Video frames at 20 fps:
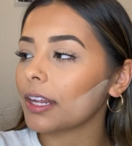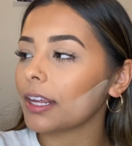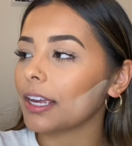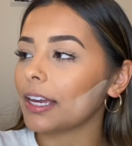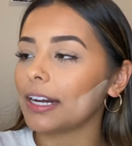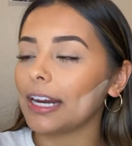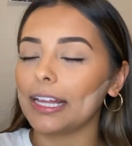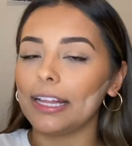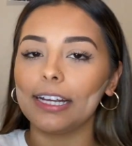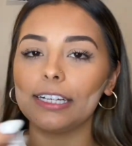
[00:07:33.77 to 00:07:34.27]

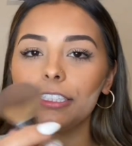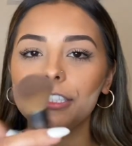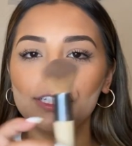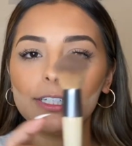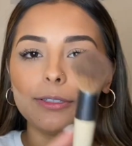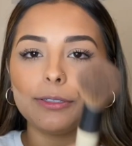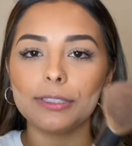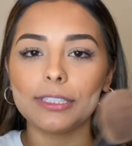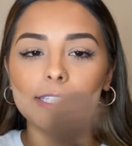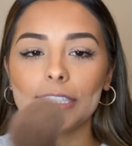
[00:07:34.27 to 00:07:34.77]
and I like to
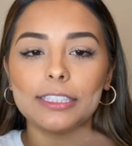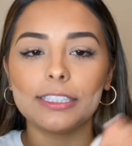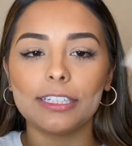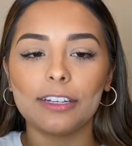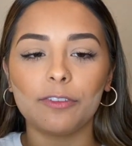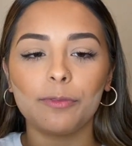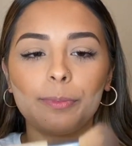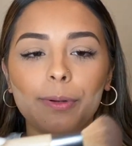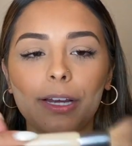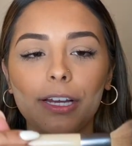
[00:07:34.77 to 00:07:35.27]
use a
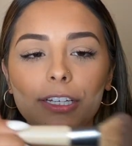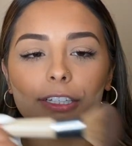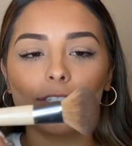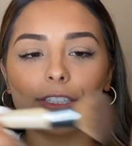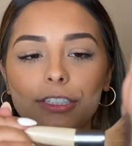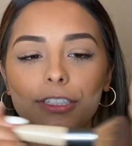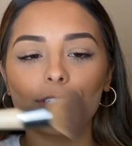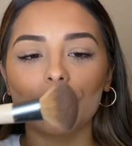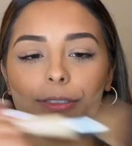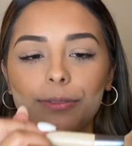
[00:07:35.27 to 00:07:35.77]
stiff
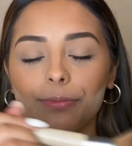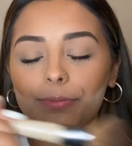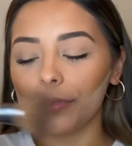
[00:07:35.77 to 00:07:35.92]
brush.